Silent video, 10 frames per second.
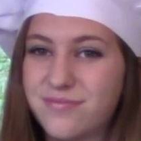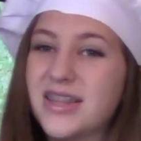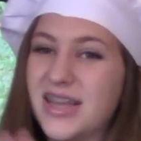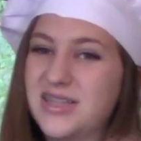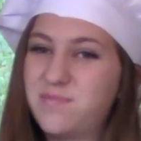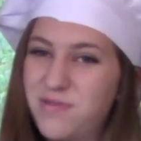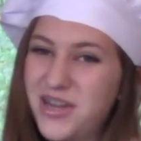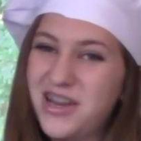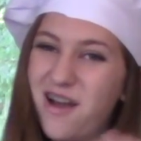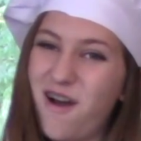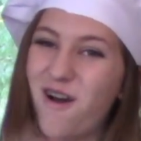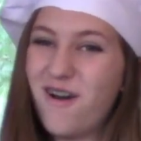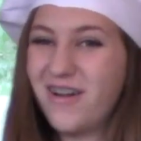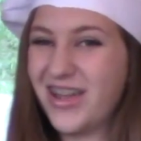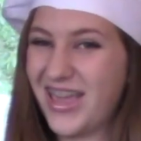Let's put it
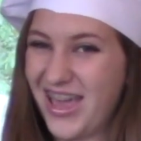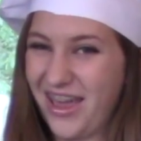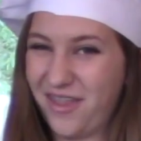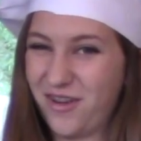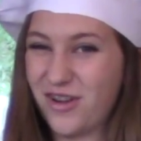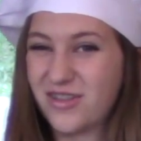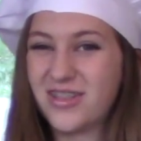all together.